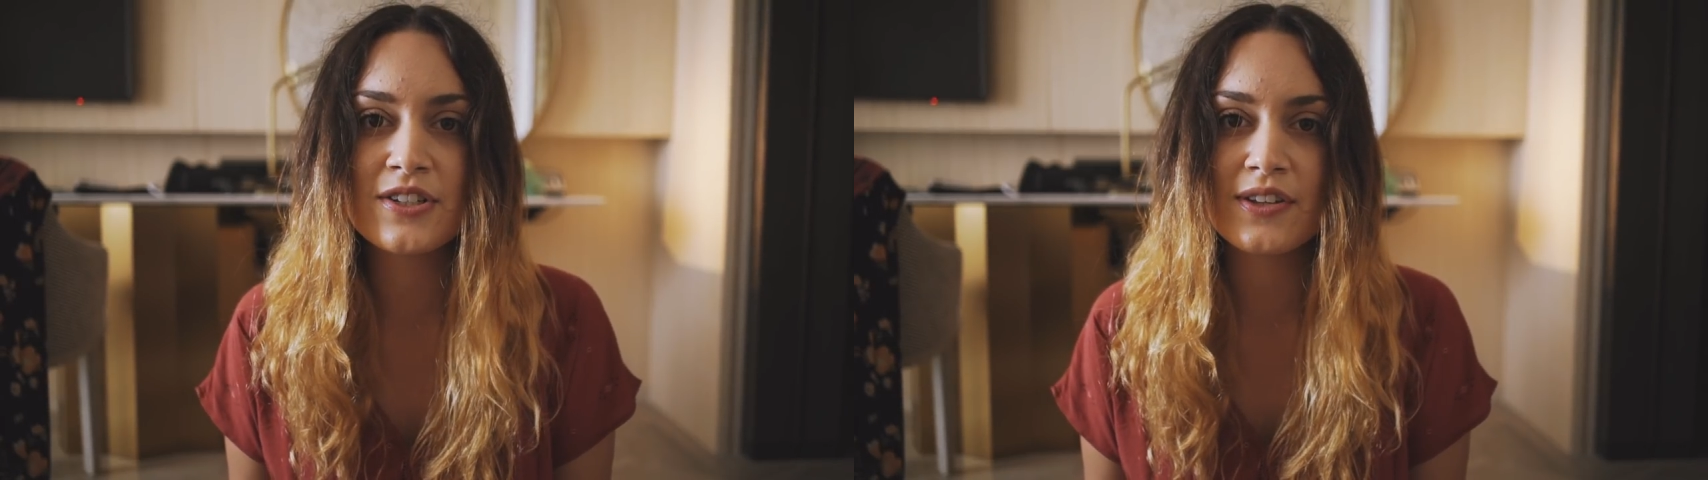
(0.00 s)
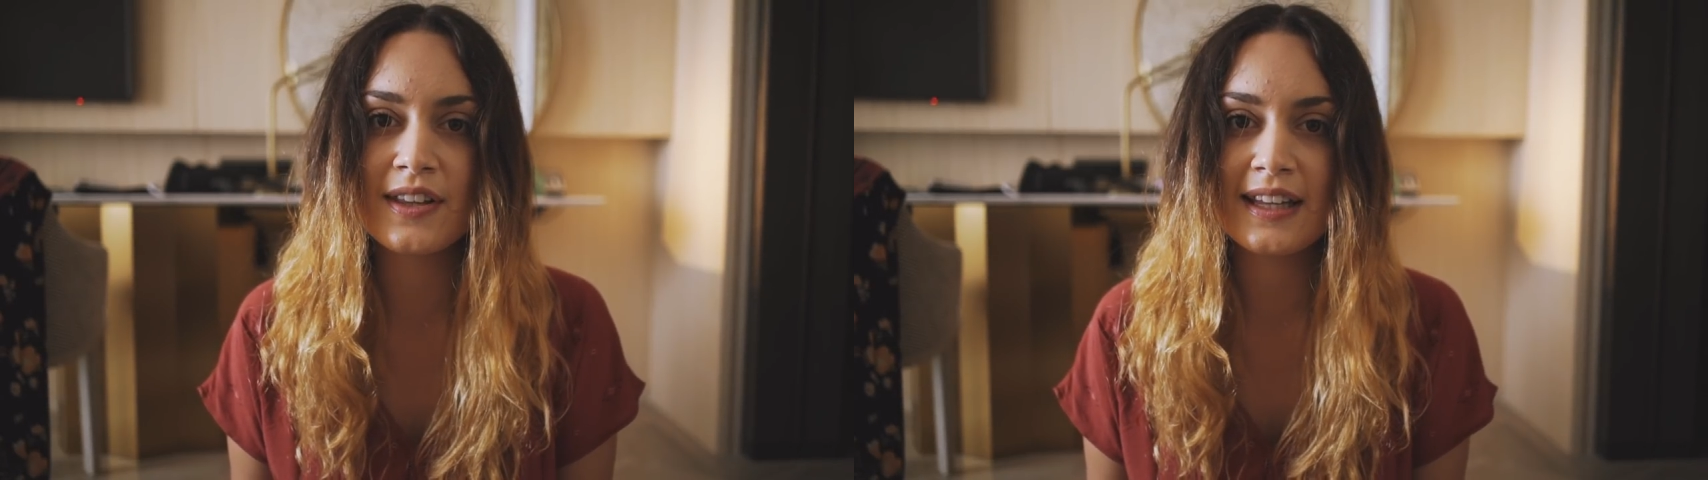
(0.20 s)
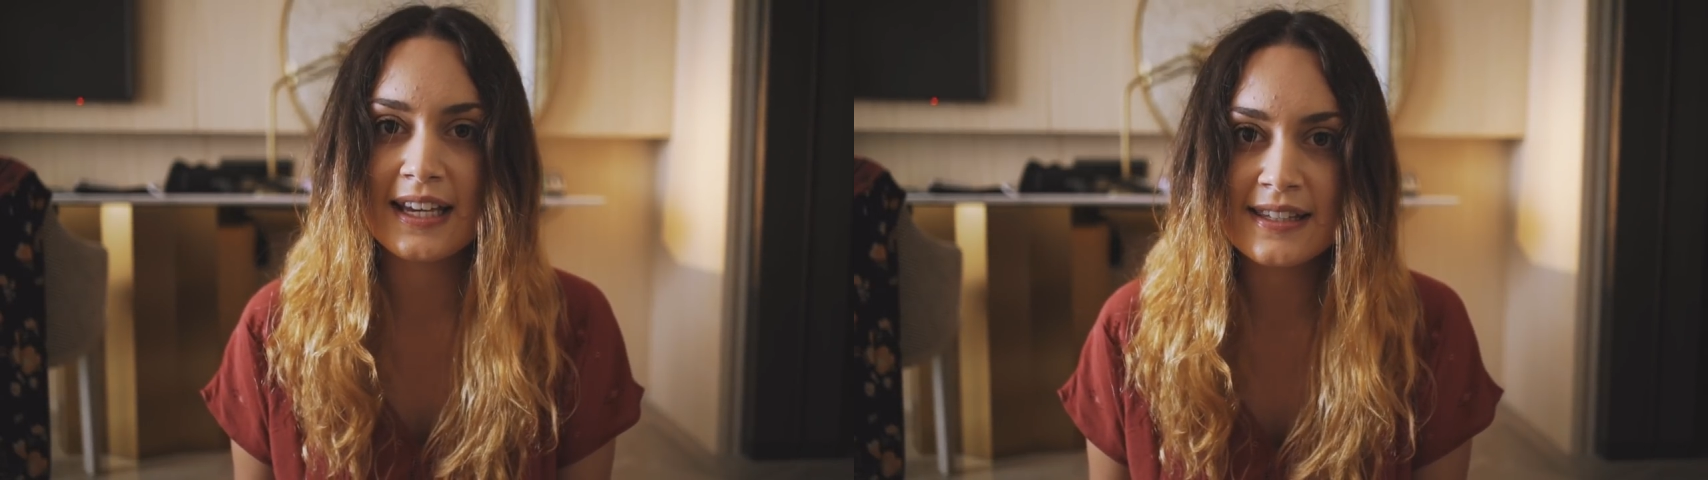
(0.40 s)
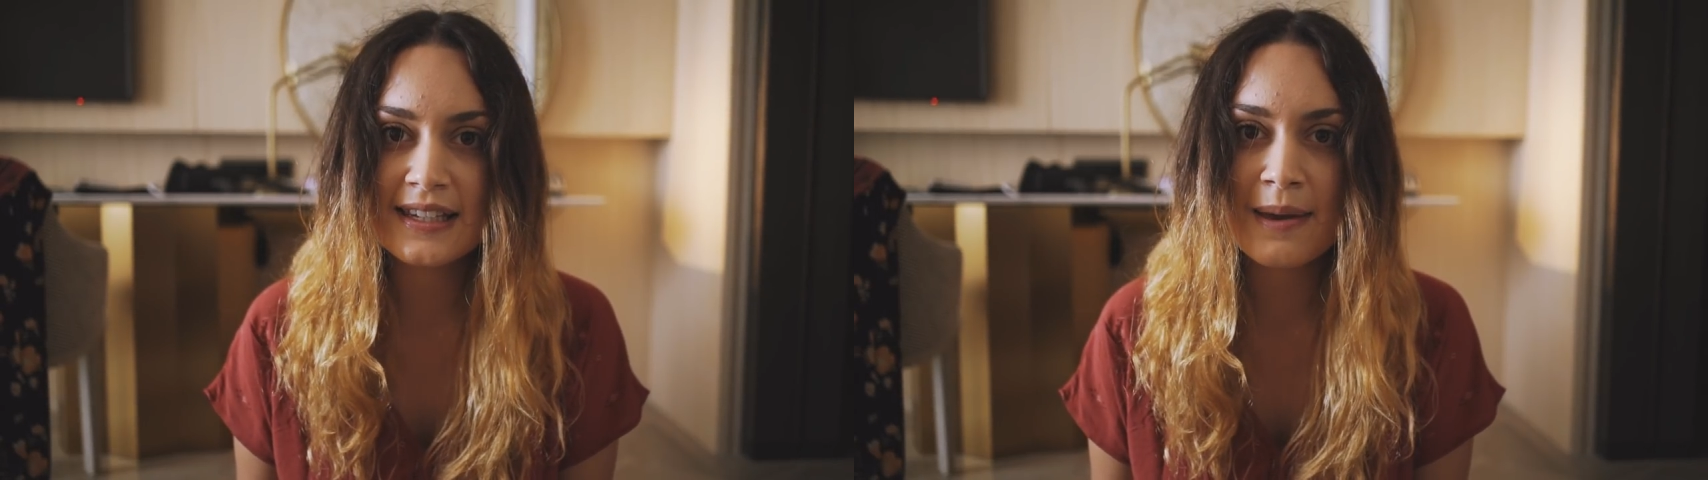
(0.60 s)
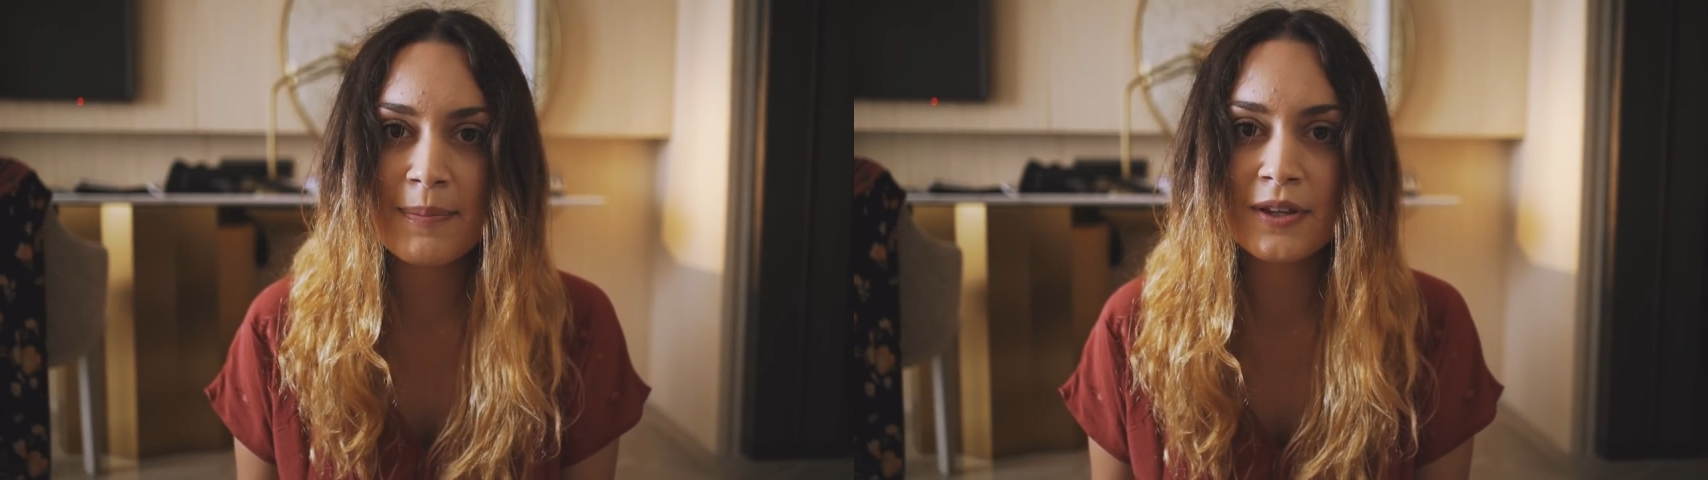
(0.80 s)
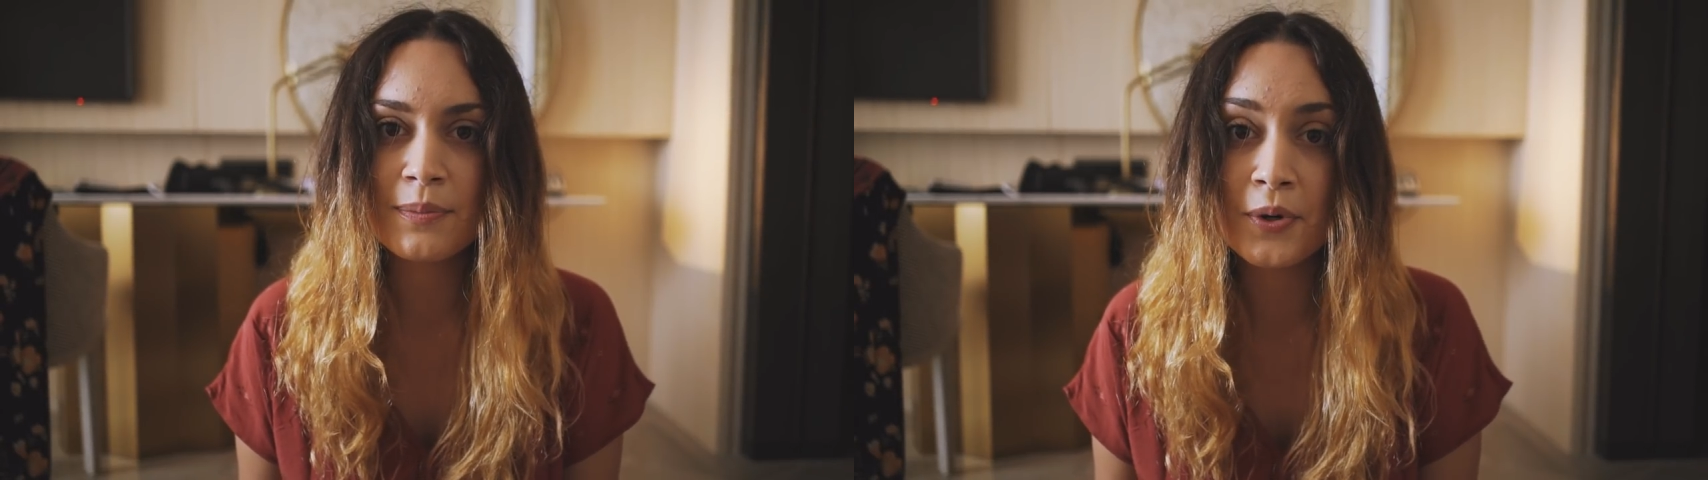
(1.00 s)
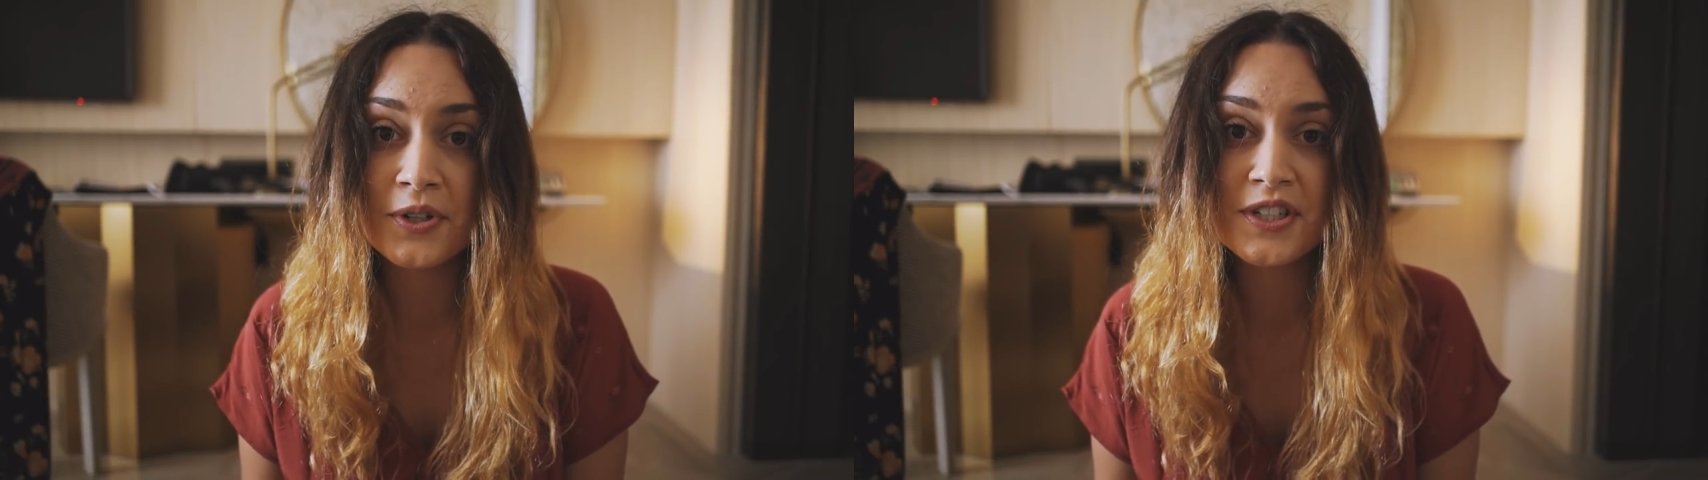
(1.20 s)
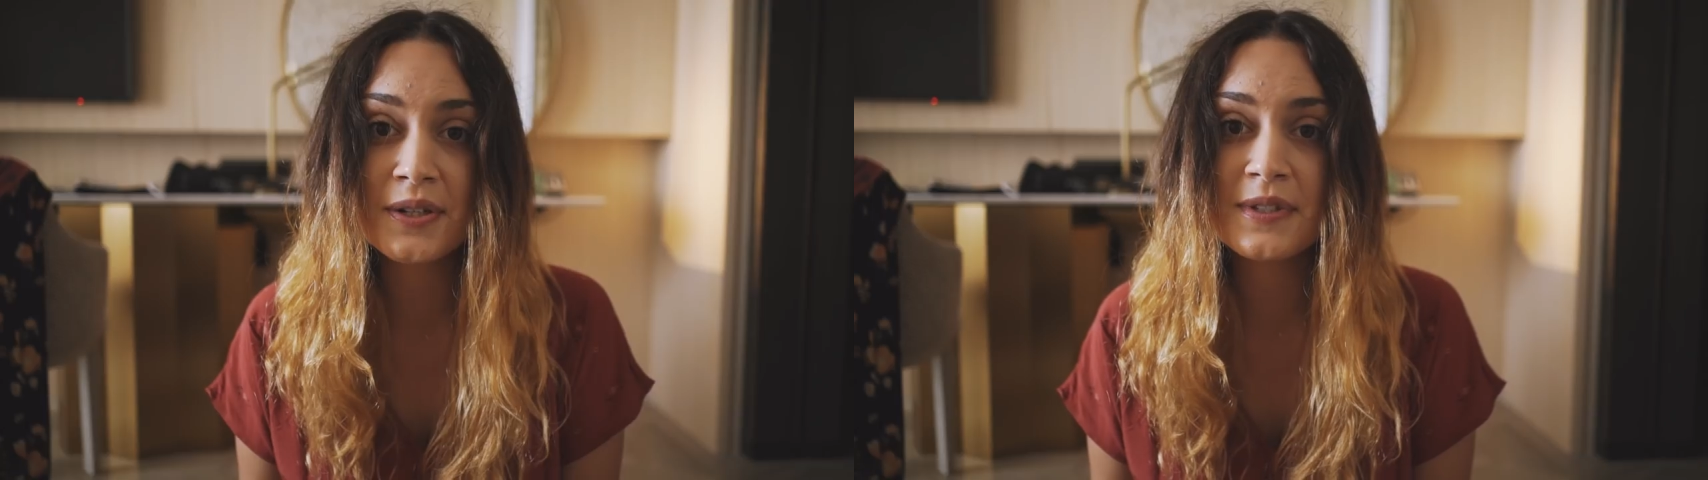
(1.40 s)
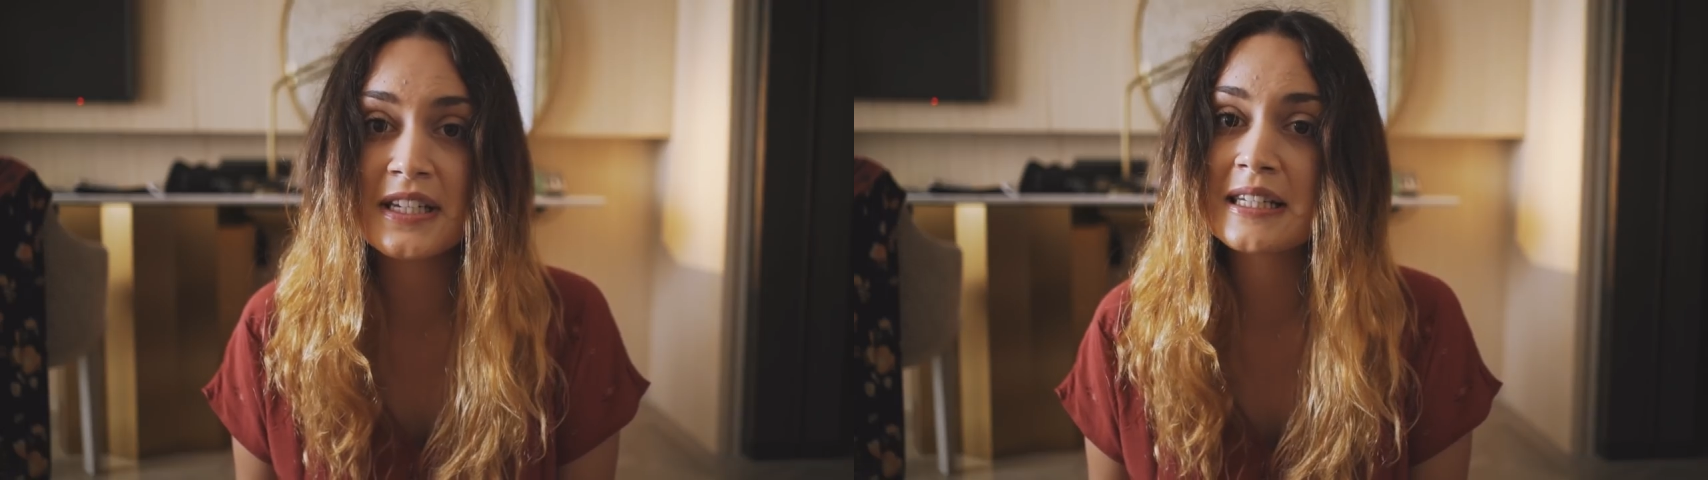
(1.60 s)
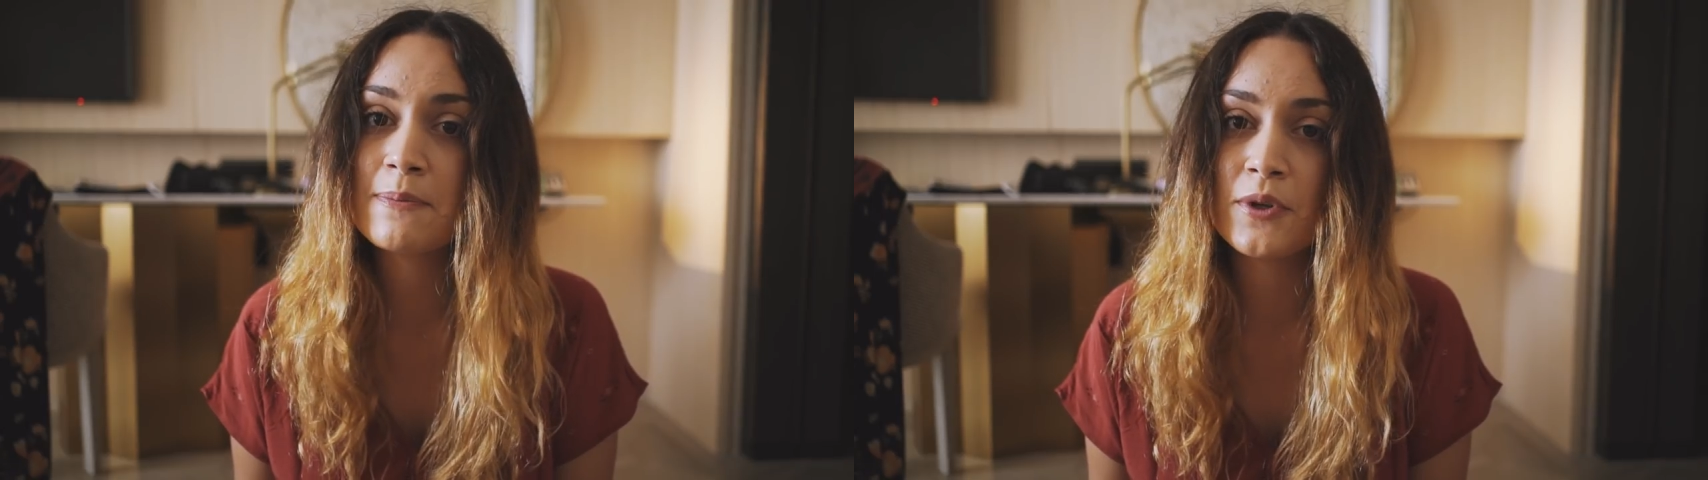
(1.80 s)
so the landscape and the portrait was
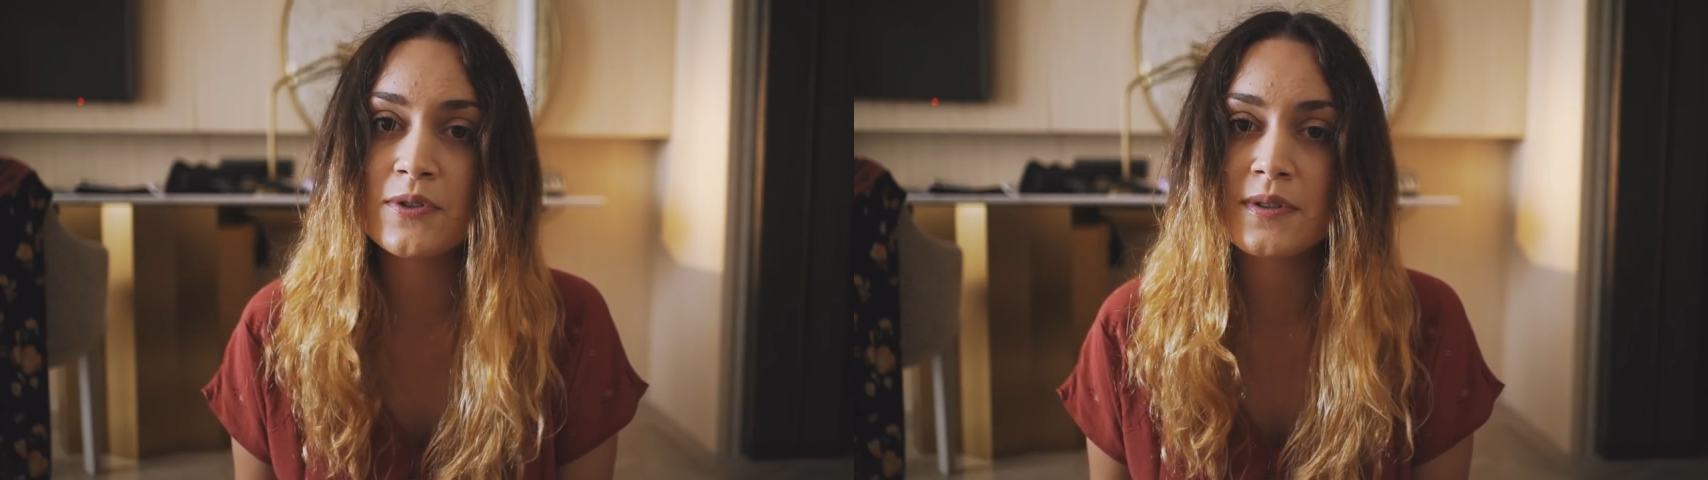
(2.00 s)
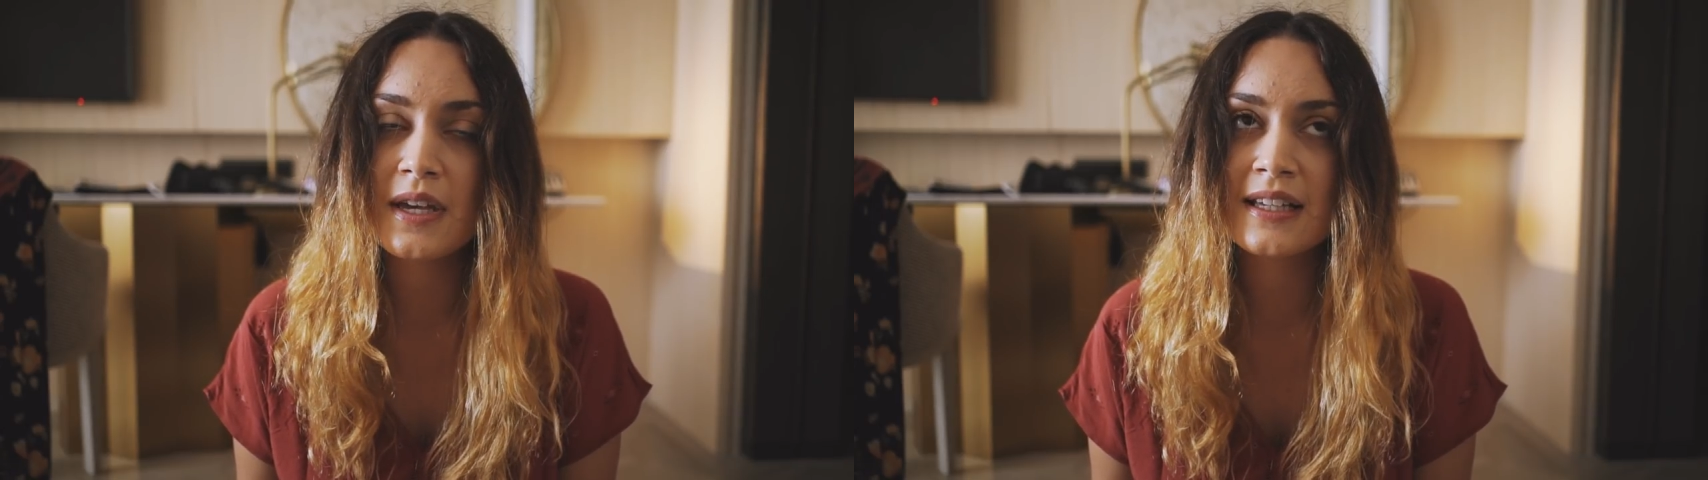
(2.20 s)
expo